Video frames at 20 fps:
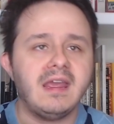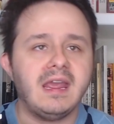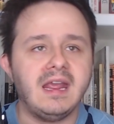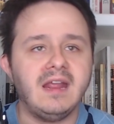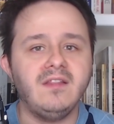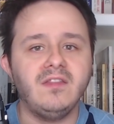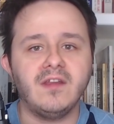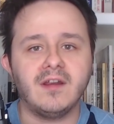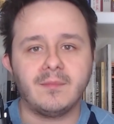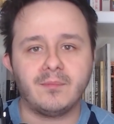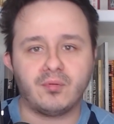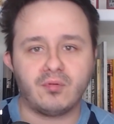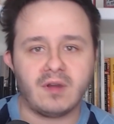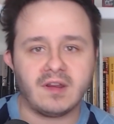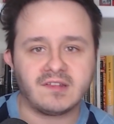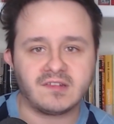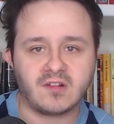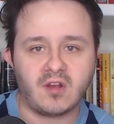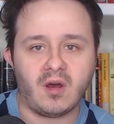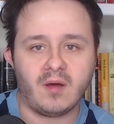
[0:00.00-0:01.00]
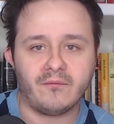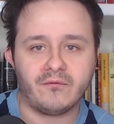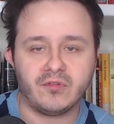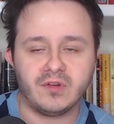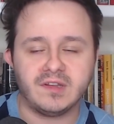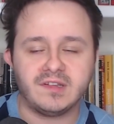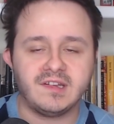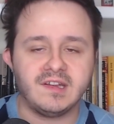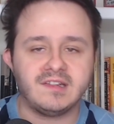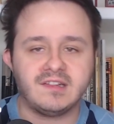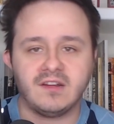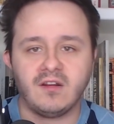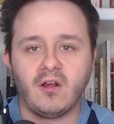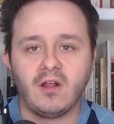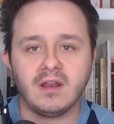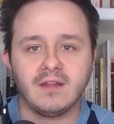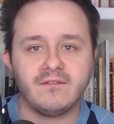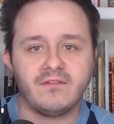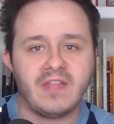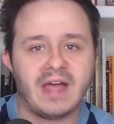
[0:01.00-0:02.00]
in their press conferences, and
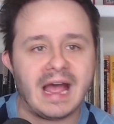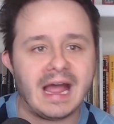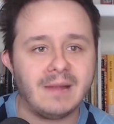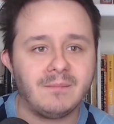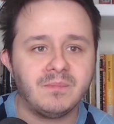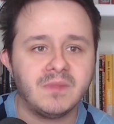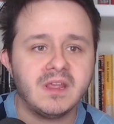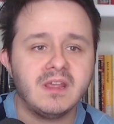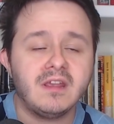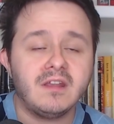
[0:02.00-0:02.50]
all of that,